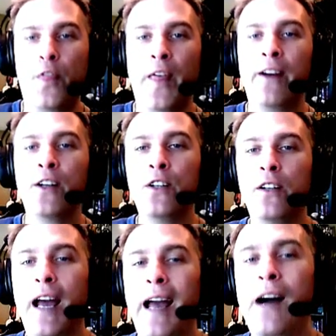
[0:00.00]
then
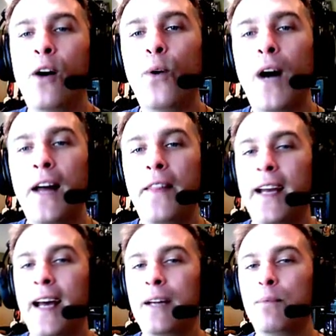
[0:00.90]
how are
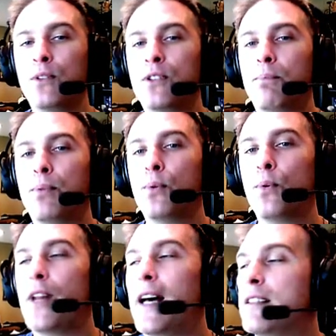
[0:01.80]
they able to pull
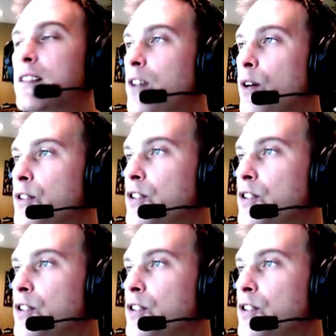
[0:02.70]
those